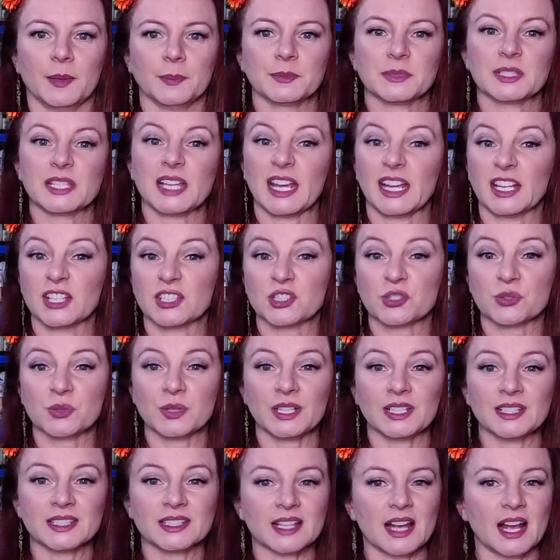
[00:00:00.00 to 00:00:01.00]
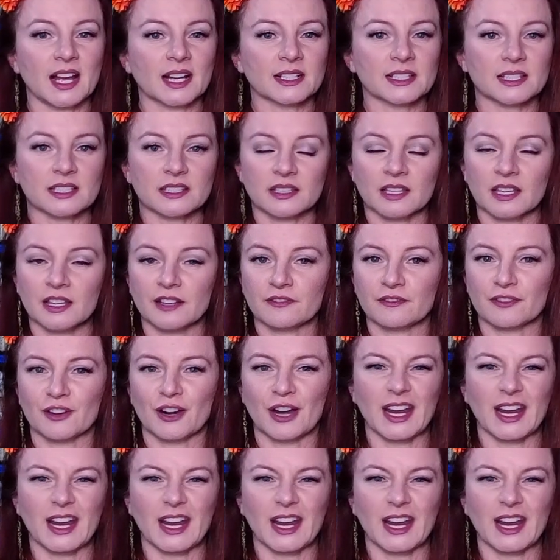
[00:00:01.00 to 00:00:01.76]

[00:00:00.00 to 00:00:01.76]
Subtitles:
Tangerine's excellent for